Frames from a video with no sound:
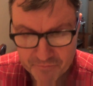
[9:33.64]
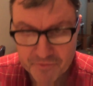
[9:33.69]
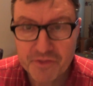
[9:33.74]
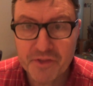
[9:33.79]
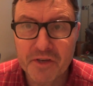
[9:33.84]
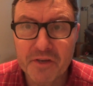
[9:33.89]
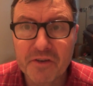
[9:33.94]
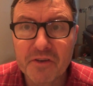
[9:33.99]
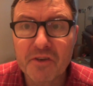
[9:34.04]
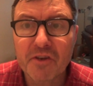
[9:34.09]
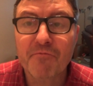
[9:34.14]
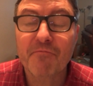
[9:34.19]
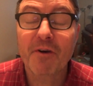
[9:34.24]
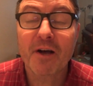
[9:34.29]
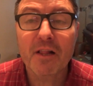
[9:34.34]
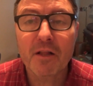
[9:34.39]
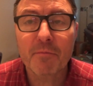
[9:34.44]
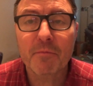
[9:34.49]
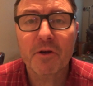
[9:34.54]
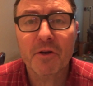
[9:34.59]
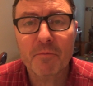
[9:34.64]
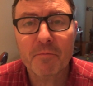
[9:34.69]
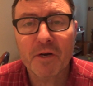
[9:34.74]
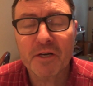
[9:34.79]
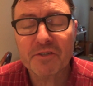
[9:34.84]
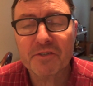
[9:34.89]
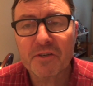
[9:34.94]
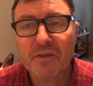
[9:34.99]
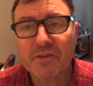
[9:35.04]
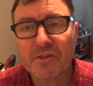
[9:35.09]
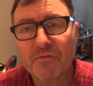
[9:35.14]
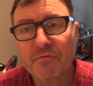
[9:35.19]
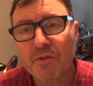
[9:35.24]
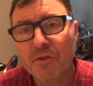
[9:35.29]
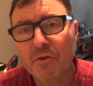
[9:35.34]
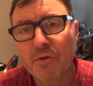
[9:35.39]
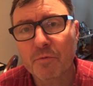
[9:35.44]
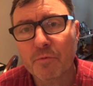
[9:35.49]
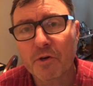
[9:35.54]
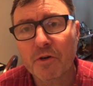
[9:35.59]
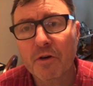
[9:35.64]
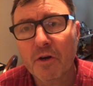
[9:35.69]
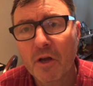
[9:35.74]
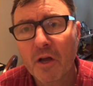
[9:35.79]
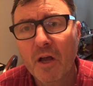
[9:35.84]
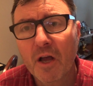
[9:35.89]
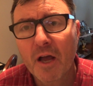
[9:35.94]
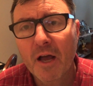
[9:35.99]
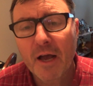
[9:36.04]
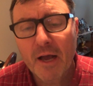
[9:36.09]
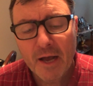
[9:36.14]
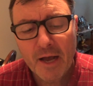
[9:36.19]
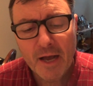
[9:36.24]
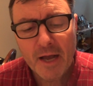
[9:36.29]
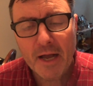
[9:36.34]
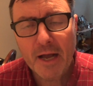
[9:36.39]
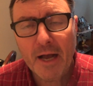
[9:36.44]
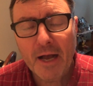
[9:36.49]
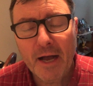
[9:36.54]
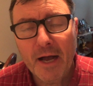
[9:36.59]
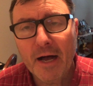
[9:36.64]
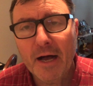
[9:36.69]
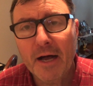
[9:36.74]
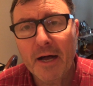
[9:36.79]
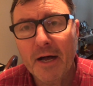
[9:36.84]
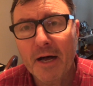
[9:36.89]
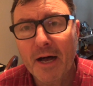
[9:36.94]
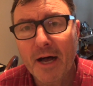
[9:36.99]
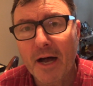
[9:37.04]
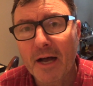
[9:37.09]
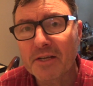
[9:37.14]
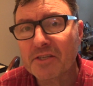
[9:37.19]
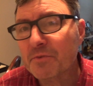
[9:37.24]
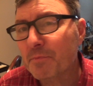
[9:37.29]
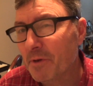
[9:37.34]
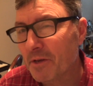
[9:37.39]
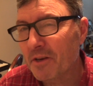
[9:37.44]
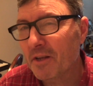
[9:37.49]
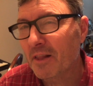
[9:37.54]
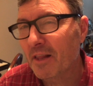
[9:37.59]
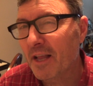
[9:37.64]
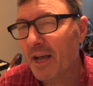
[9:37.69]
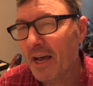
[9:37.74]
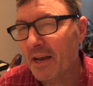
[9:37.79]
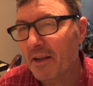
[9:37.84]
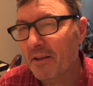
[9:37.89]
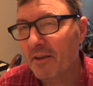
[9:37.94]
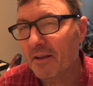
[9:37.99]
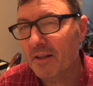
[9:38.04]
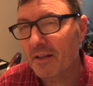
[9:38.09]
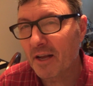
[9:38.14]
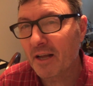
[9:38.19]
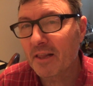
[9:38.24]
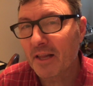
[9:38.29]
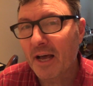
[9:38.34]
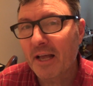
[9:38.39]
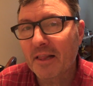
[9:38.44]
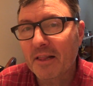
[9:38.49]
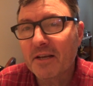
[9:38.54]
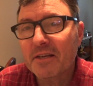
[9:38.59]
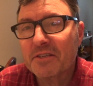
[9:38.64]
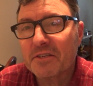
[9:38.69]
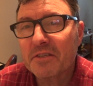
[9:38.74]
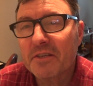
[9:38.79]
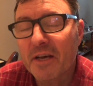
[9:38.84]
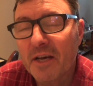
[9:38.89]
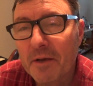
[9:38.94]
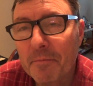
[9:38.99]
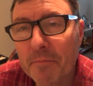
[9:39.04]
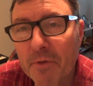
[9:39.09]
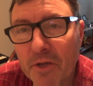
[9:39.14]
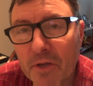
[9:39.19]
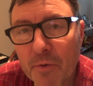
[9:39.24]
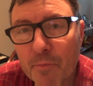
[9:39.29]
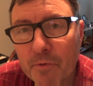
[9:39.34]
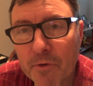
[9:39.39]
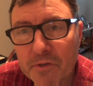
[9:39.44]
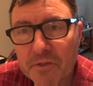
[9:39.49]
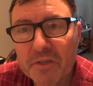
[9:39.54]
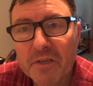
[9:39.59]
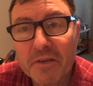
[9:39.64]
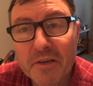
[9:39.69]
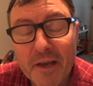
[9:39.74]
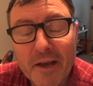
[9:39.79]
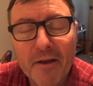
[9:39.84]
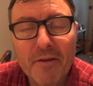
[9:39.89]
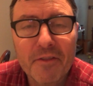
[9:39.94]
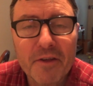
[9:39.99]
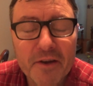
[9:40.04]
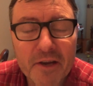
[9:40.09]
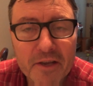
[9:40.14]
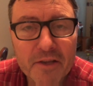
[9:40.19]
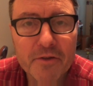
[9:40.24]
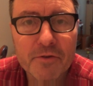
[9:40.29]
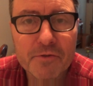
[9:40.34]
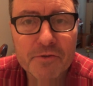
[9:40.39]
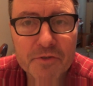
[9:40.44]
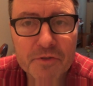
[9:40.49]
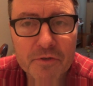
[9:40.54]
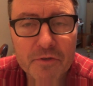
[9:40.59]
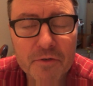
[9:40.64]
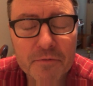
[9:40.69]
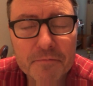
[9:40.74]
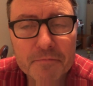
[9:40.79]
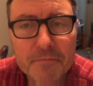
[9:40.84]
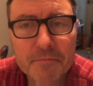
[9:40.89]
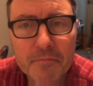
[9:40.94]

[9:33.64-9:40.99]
the development of my sense of humor, I spend a lot less time being a pussy now than I used to.